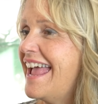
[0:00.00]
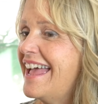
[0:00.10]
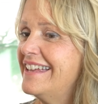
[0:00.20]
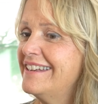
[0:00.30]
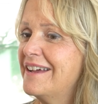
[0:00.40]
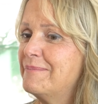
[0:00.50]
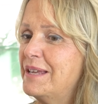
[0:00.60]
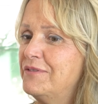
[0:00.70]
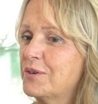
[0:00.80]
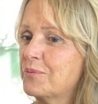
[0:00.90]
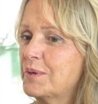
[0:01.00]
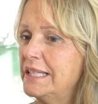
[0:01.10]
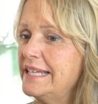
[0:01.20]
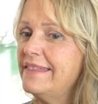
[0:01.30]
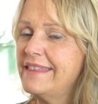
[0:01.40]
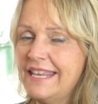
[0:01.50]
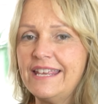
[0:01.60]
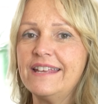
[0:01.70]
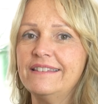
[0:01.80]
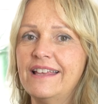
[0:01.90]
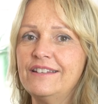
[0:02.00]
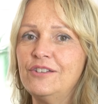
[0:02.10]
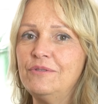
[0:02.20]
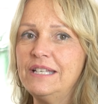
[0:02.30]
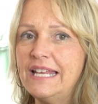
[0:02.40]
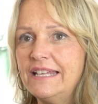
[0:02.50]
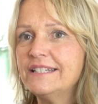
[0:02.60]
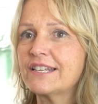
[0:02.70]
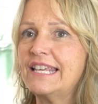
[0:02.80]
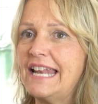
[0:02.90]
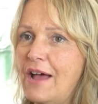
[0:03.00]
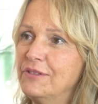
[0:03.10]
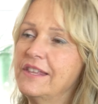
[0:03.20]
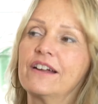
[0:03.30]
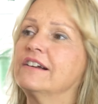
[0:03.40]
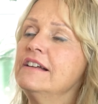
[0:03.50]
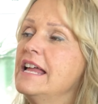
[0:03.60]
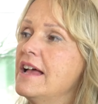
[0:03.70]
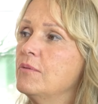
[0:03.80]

and um, if you're really thinking that you need to get out there,